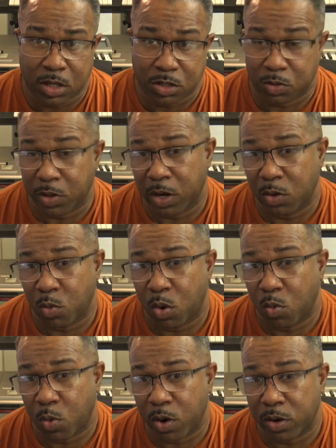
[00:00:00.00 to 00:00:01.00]
so that it
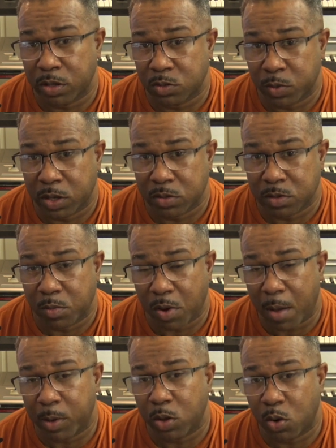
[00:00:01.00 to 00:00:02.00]
won't work as well. So I'm
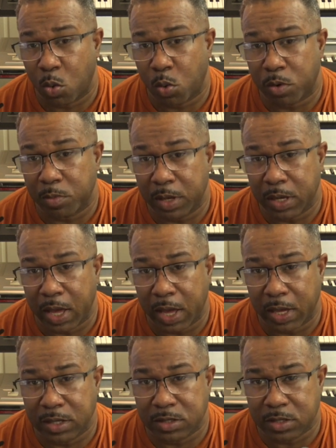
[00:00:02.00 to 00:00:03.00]
probably going to order me
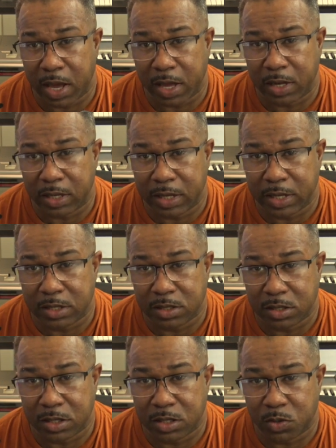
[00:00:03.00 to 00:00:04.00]
a second lens
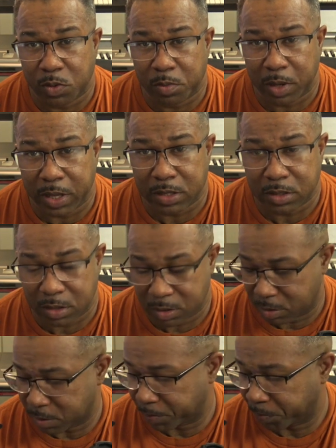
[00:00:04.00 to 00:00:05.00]
hood to replace
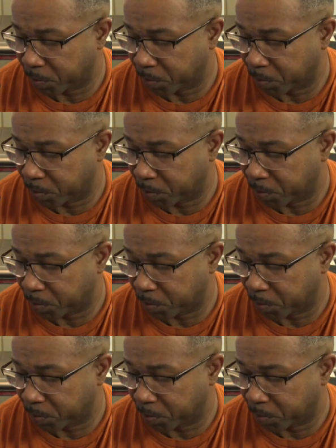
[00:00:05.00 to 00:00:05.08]
this.